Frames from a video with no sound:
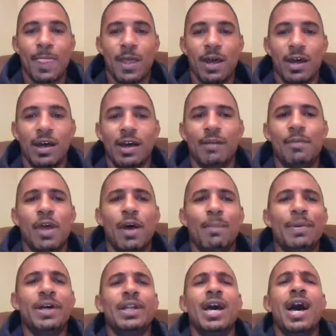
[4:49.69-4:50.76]

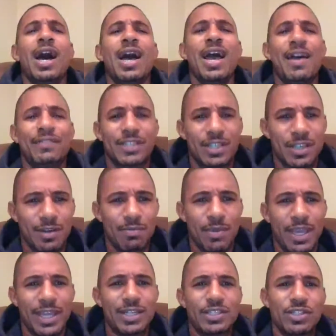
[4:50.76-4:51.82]
But I have to
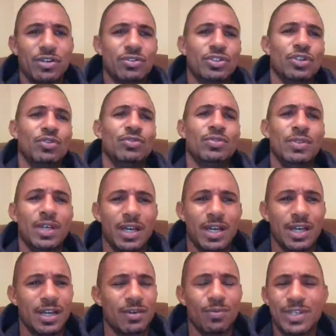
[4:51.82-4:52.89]
commend
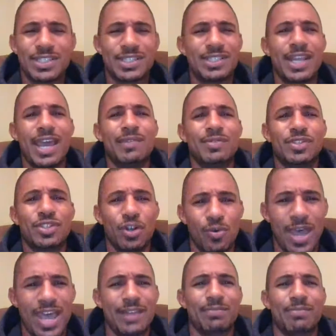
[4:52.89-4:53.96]
JoJo. What's his name?
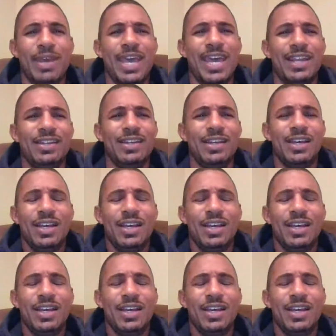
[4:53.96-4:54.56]
Joette, man.